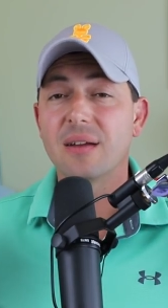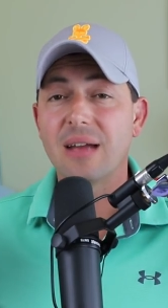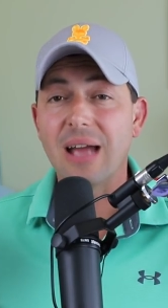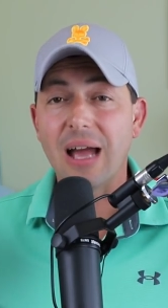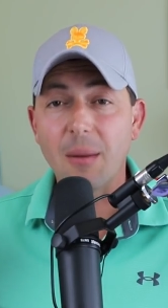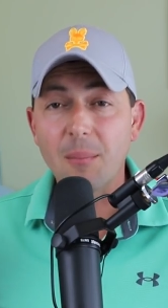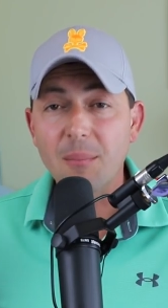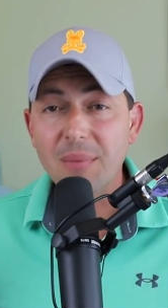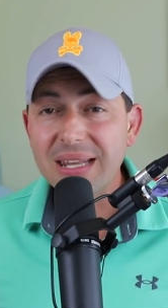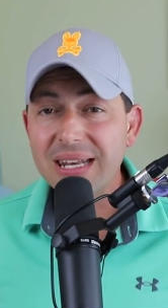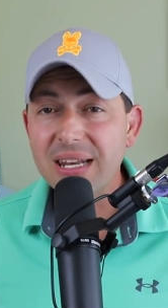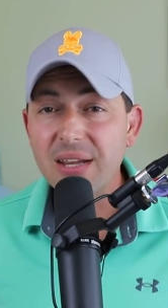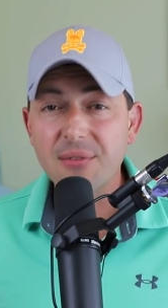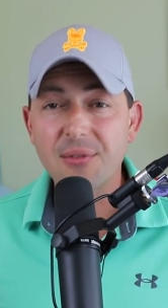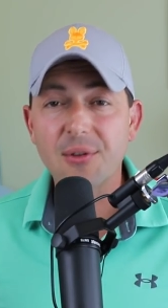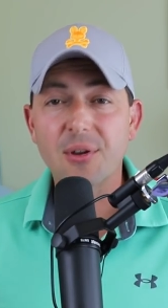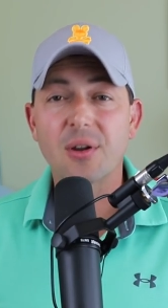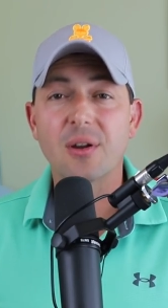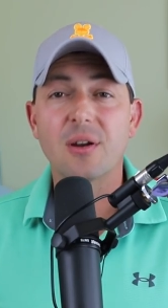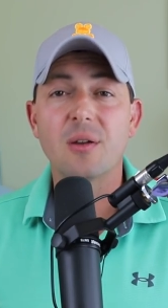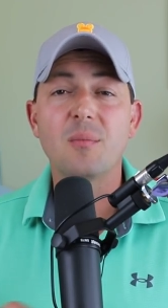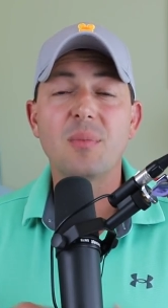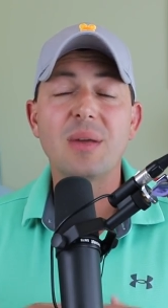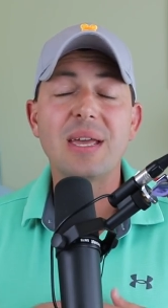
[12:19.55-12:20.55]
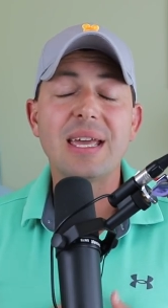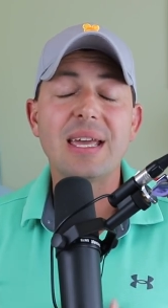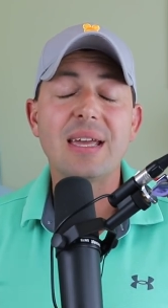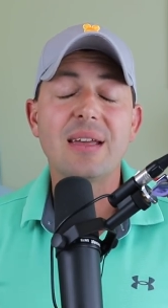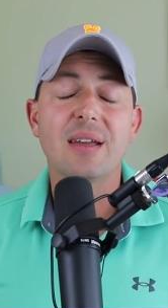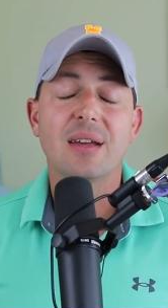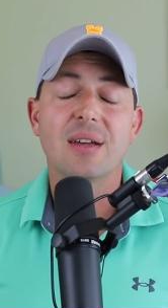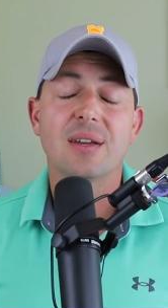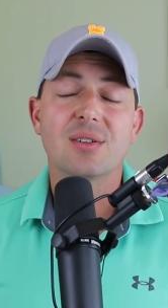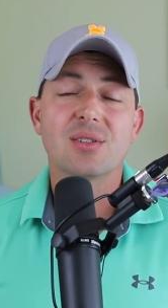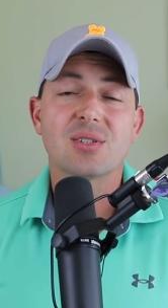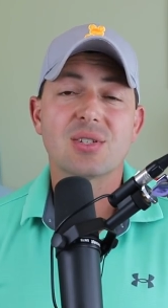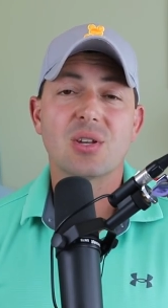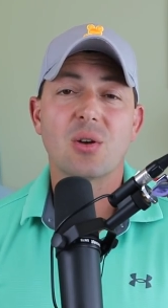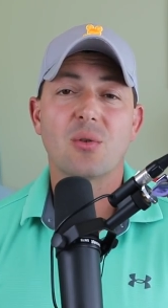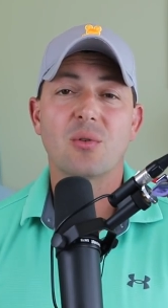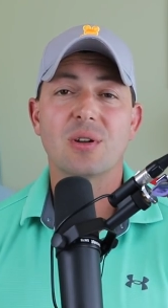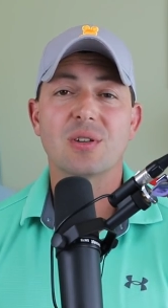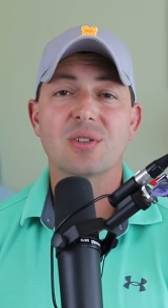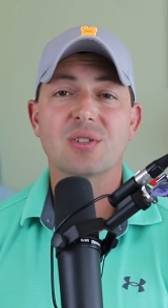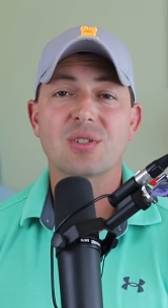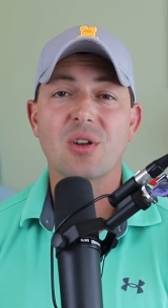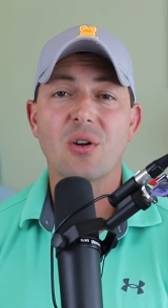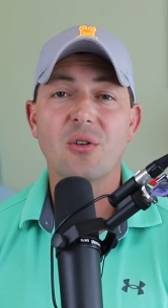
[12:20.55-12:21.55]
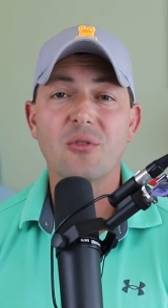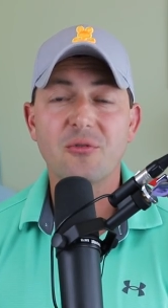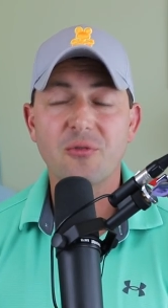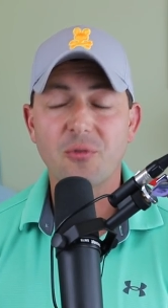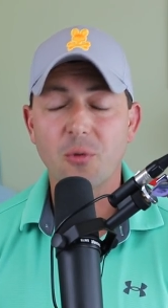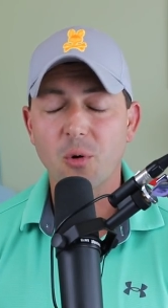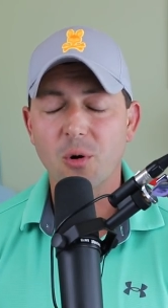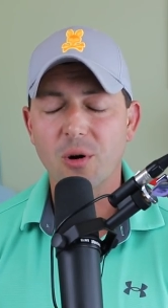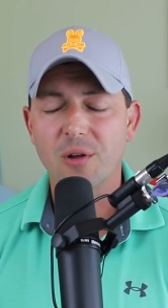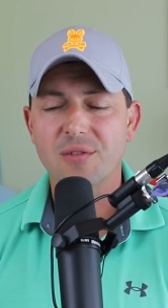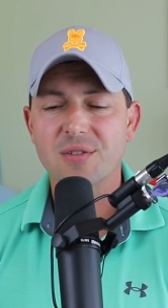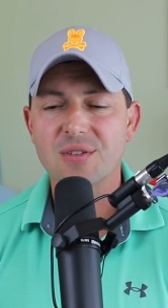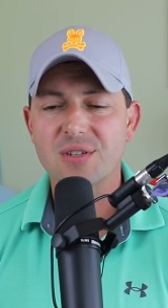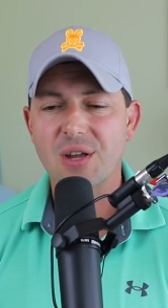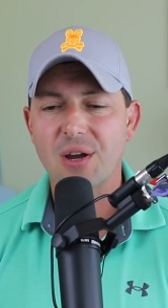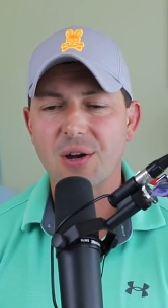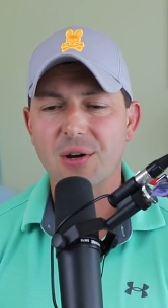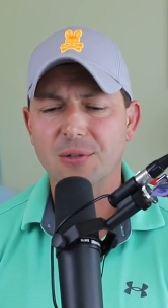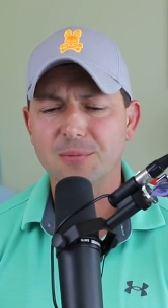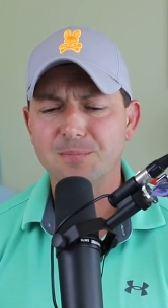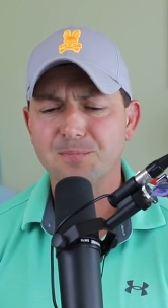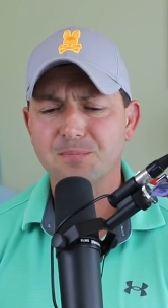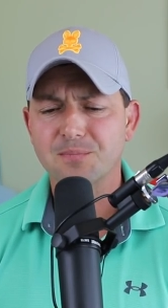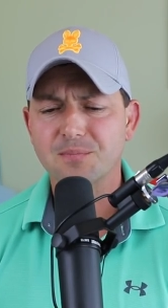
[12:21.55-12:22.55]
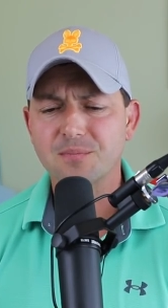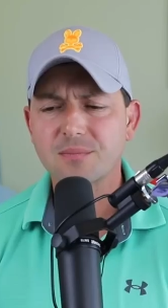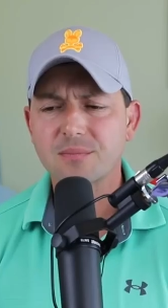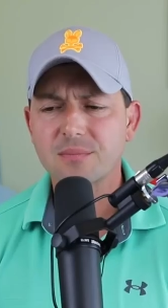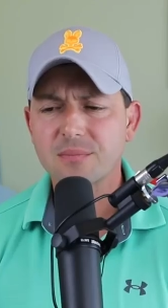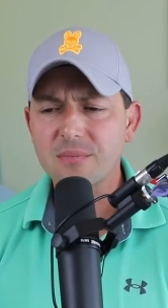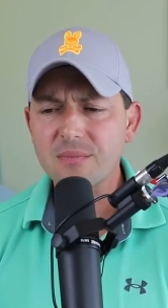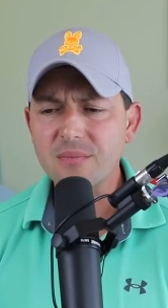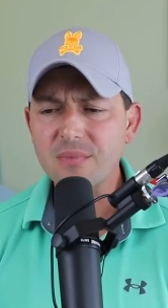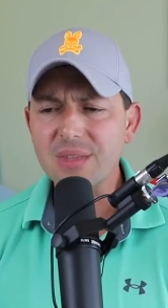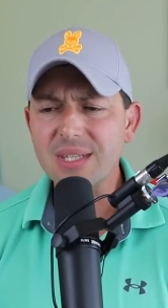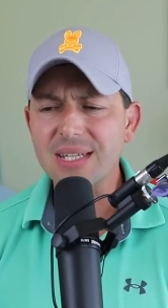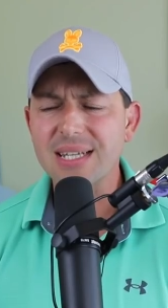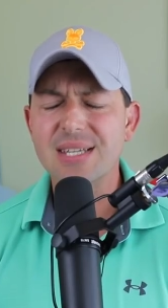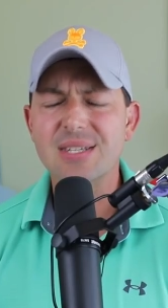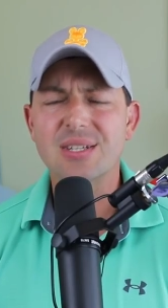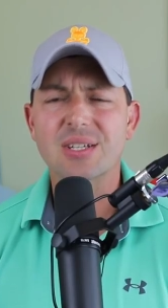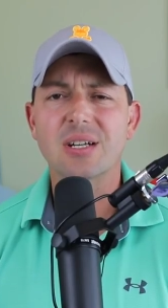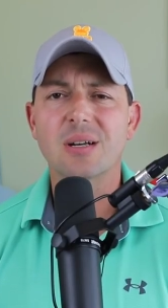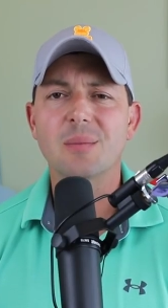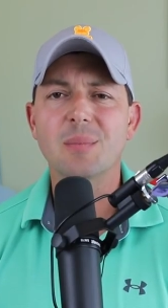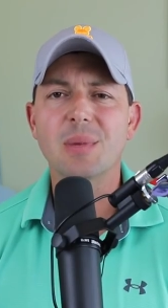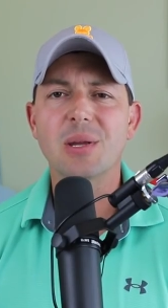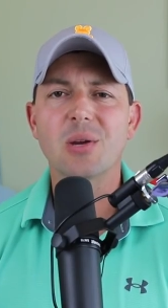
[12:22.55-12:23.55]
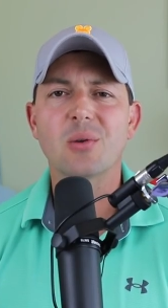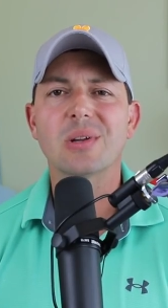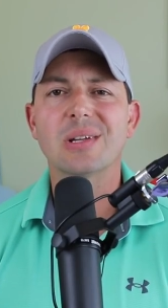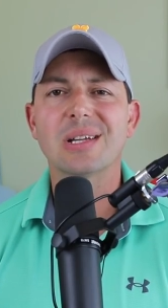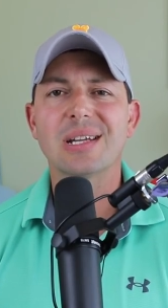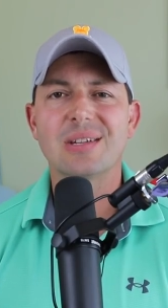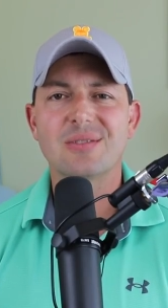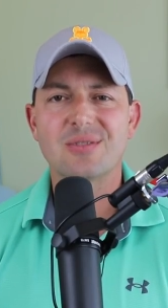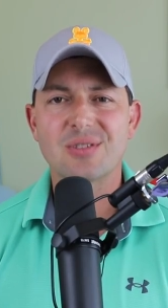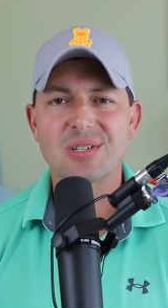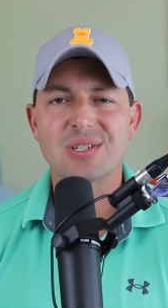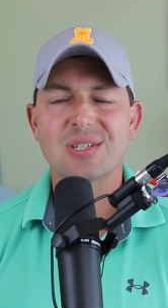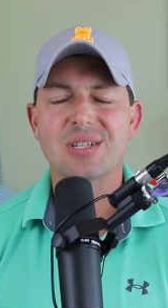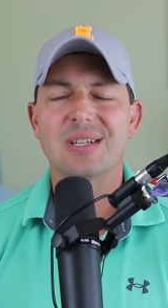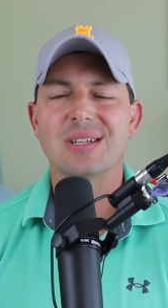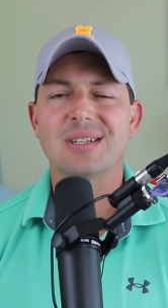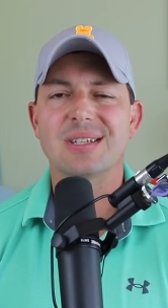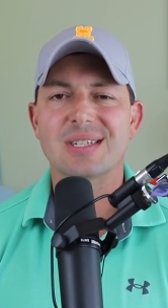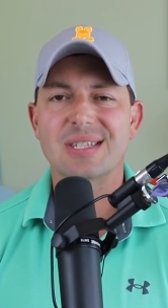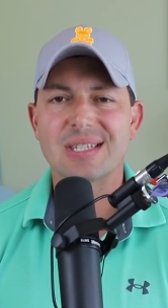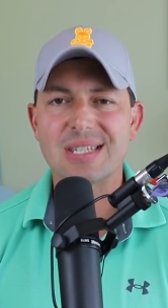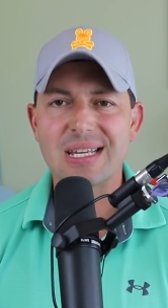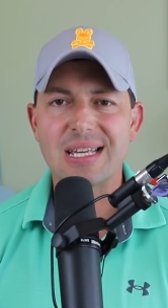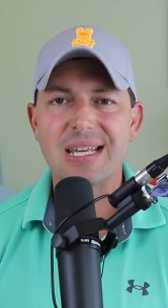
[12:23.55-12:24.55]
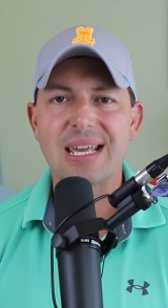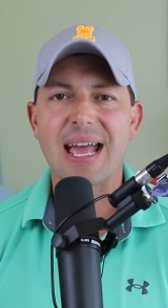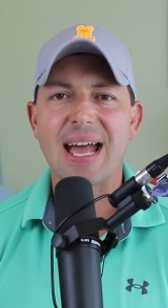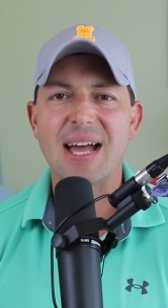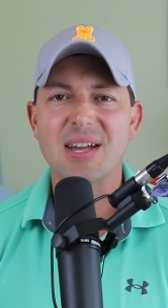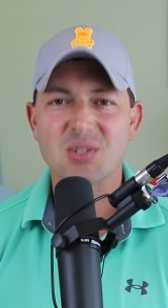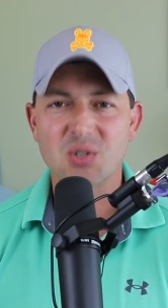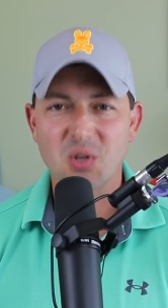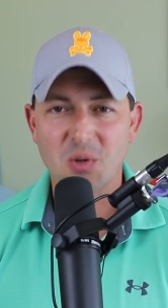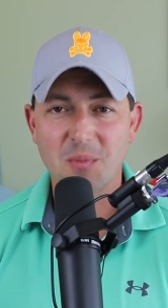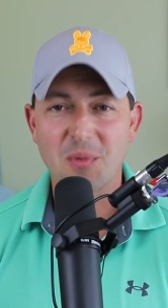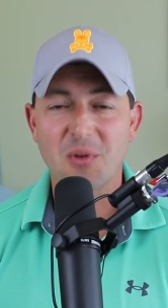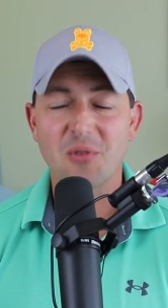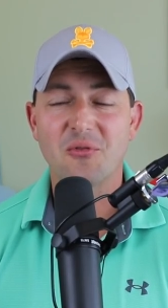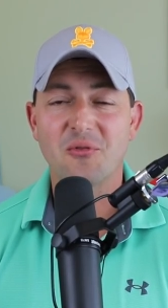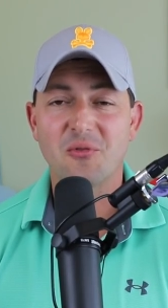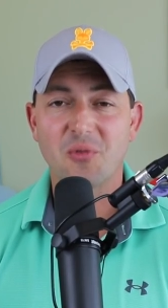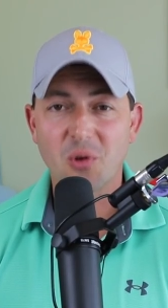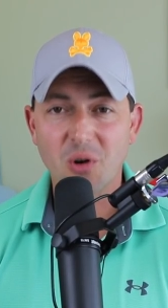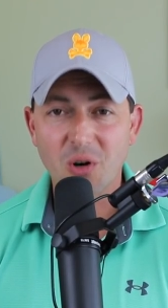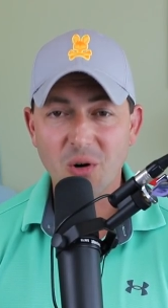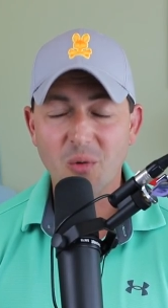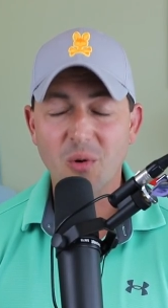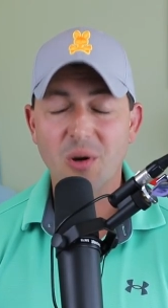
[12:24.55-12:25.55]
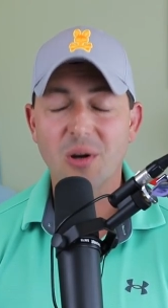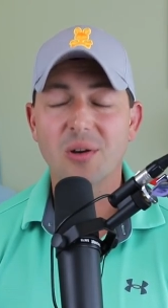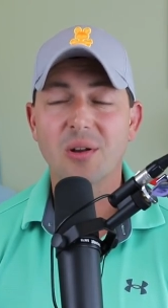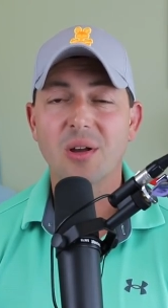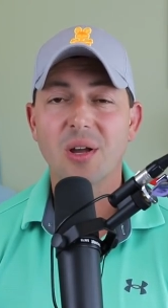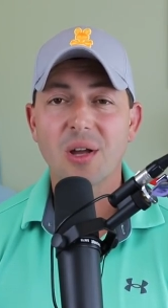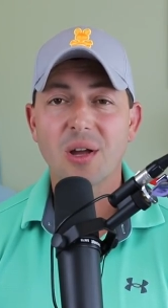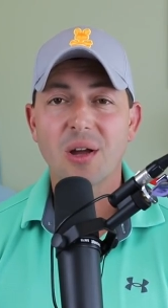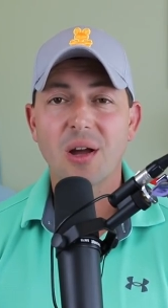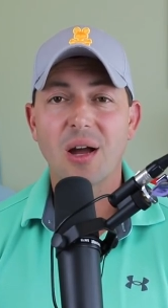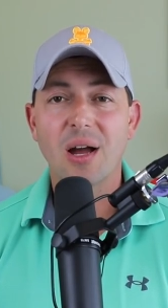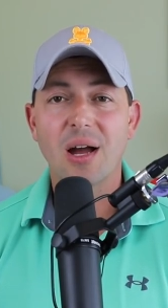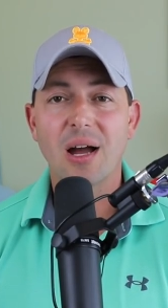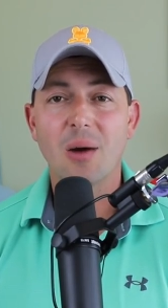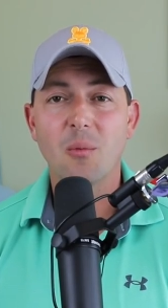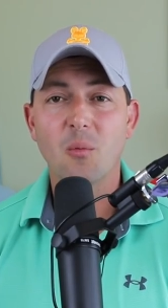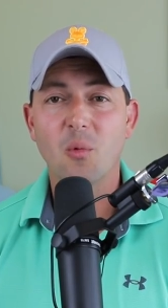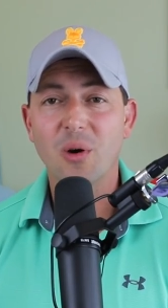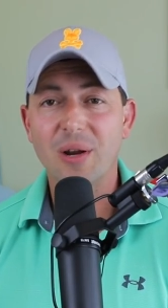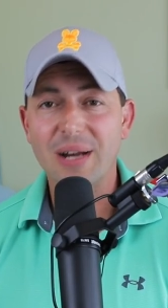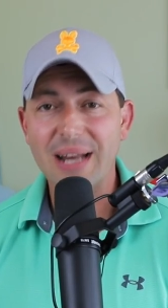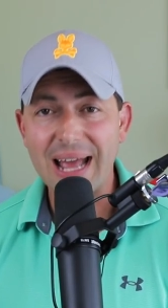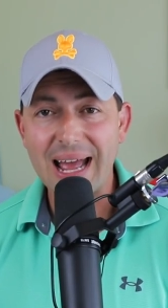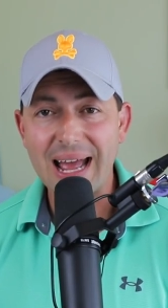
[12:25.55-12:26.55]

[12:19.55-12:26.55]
How many are there gonna be? So on and so forth. So it's going to be real interesting to see as we move forward um, what